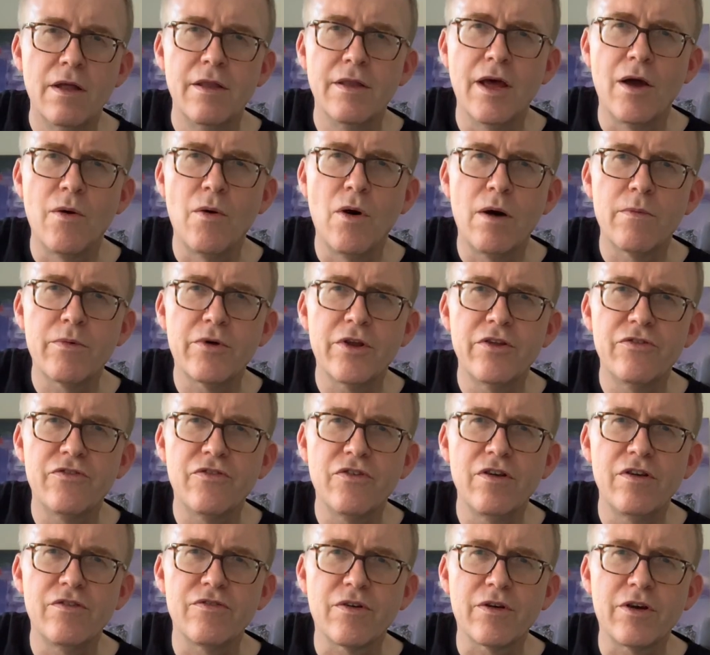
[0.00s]
Now what I'm going to
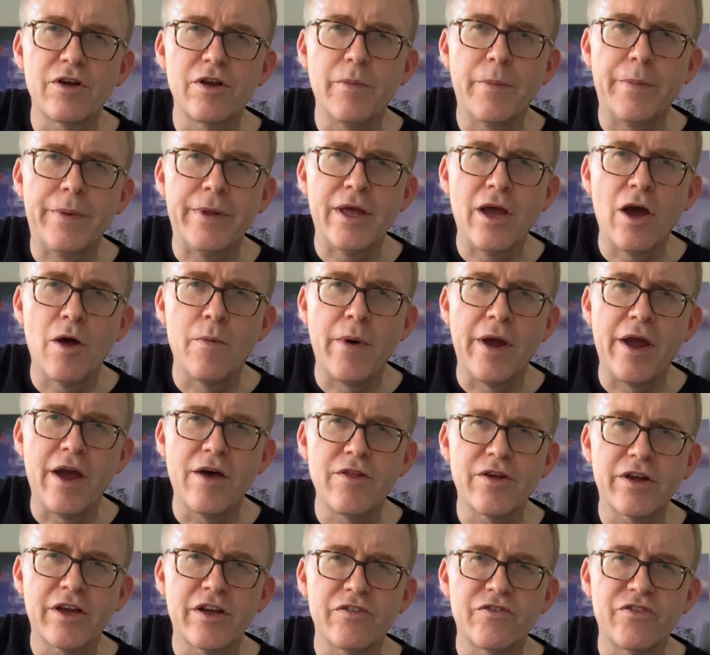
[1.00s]
do is I'm going to play it on my
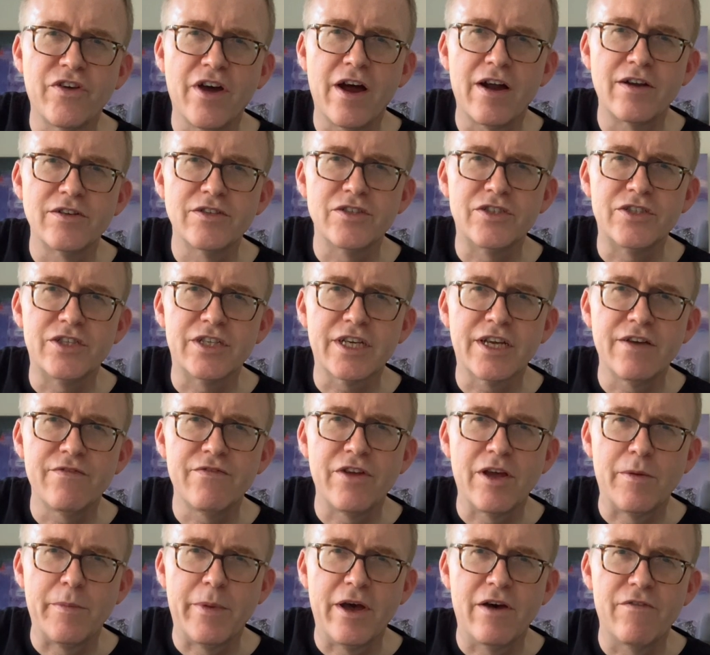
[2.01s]
other guitar just to give
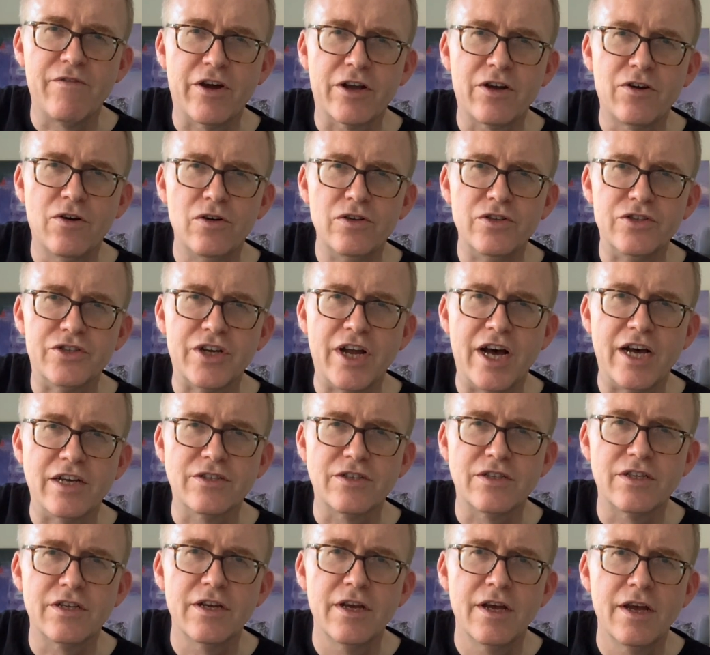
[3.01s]
you a bit of a
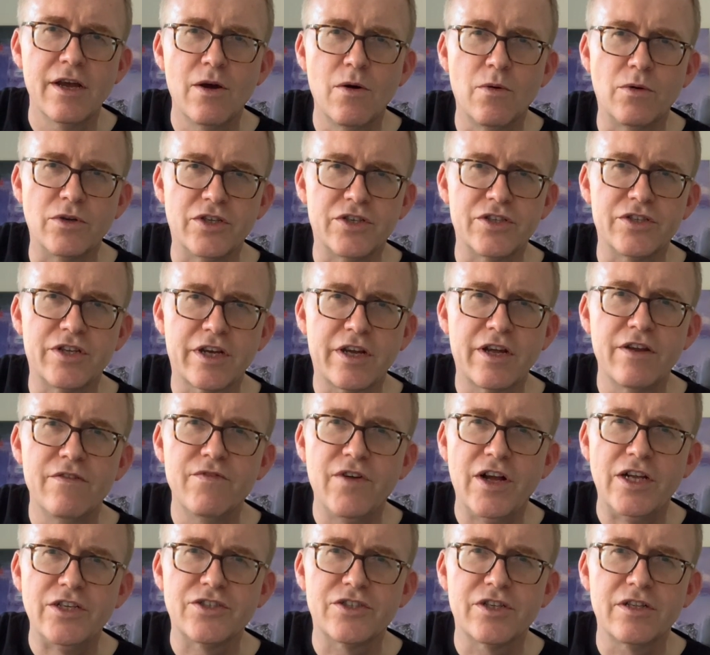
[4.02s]
contrast, which is a
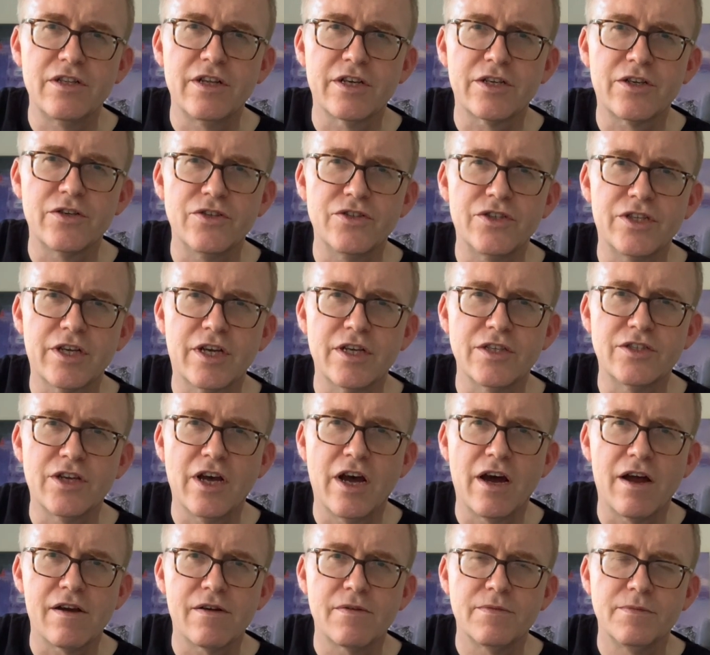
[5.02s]
conventional acoustic guitar.